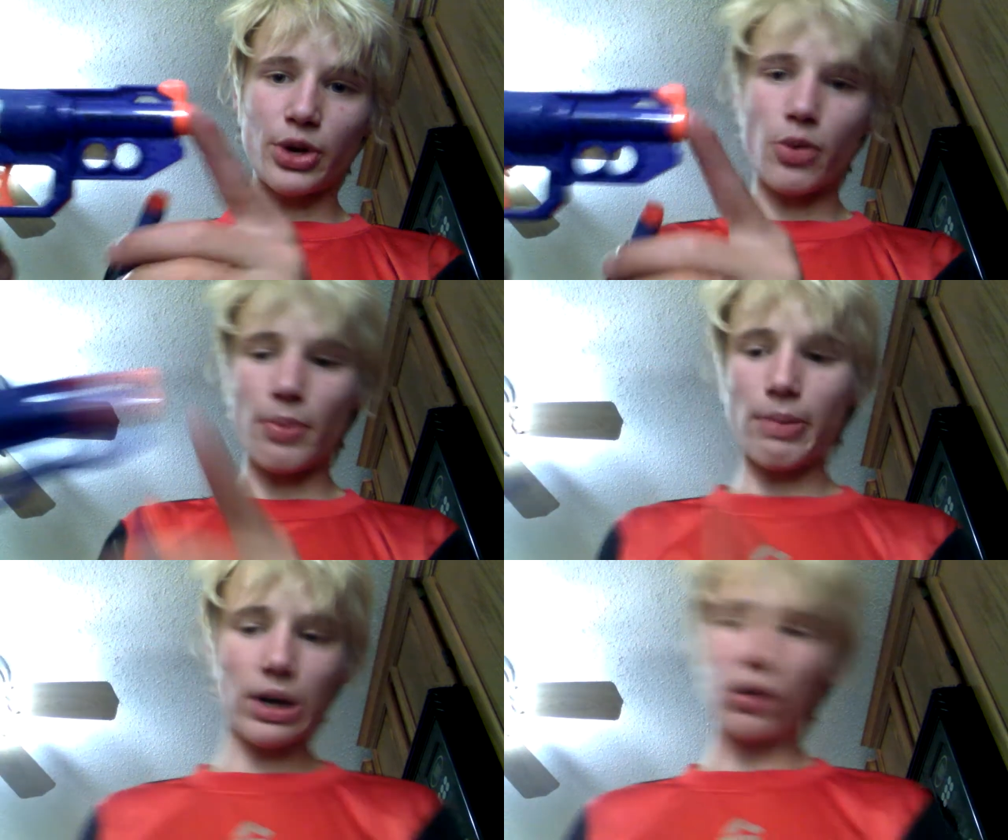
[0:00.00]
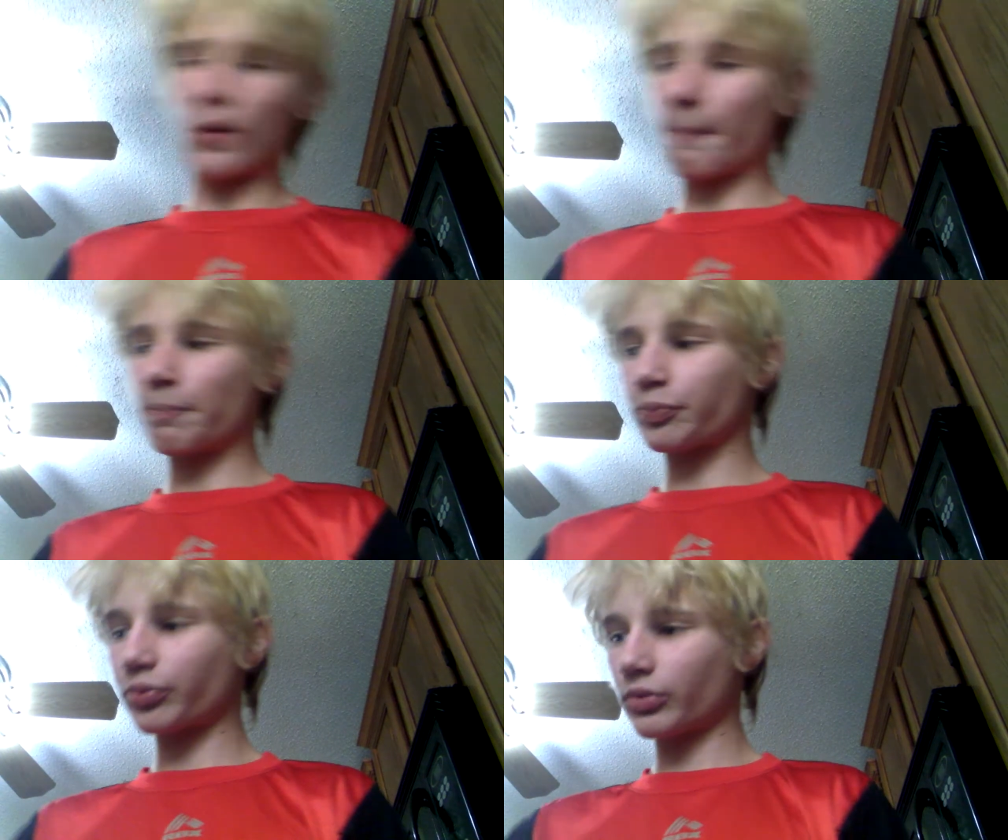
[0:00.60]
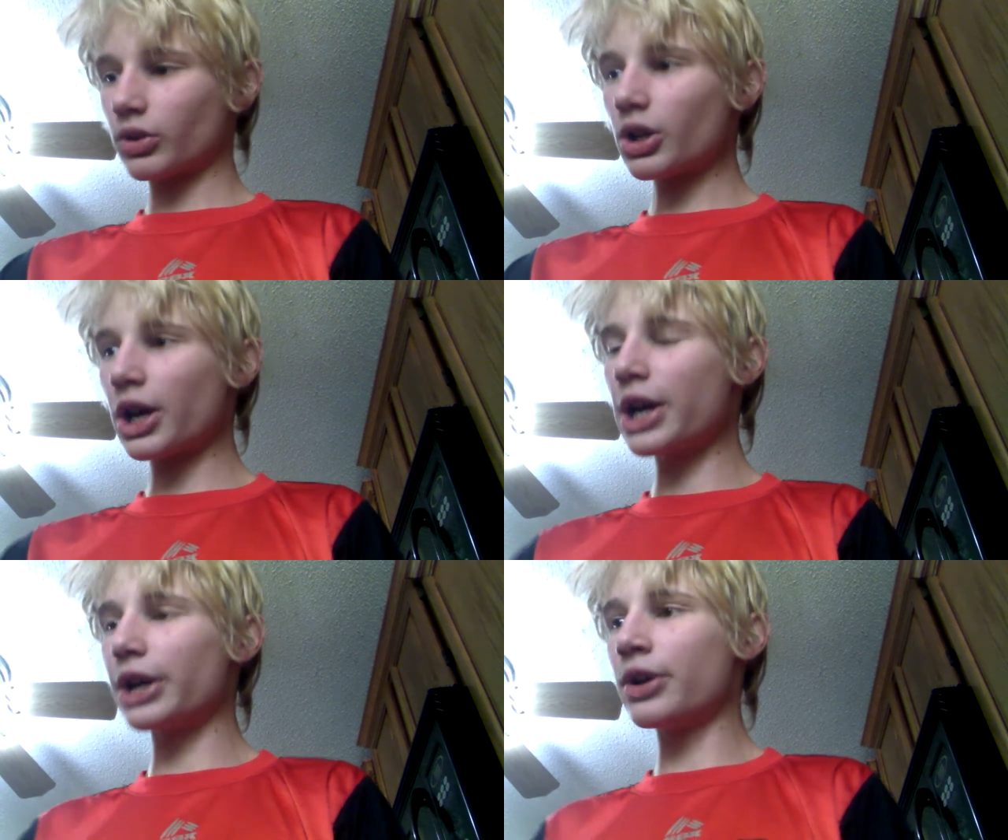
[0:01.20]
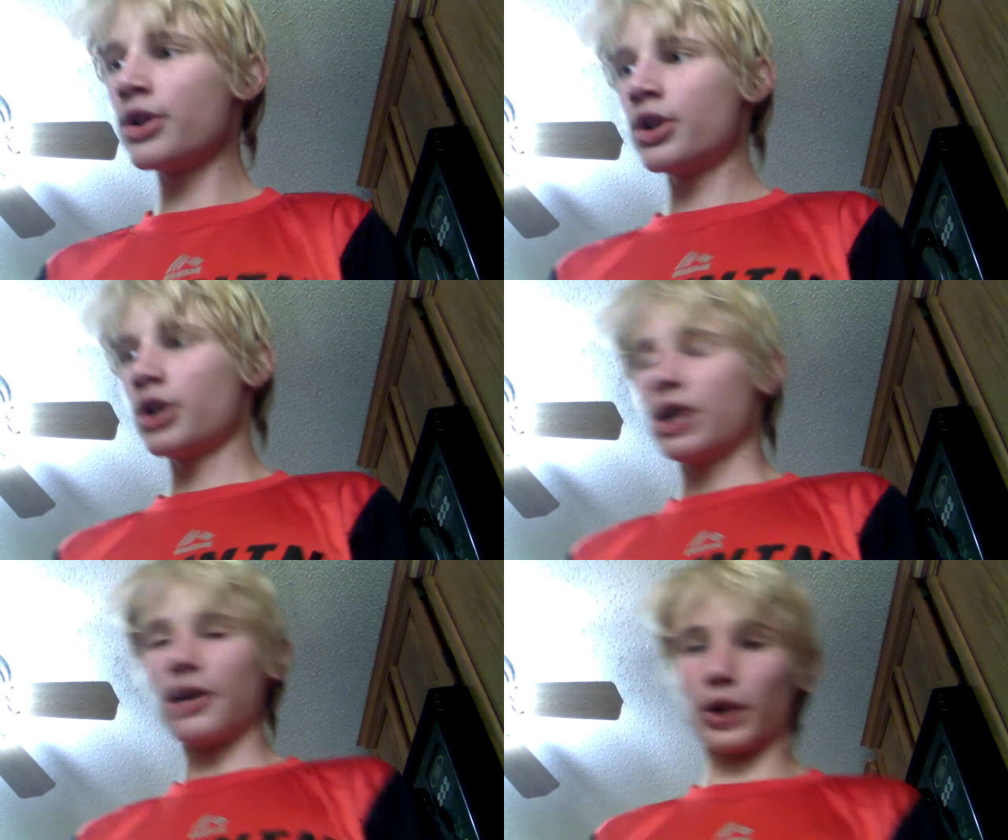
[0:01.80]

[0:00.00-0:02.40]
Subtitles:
And if you're going to make one with a Mega,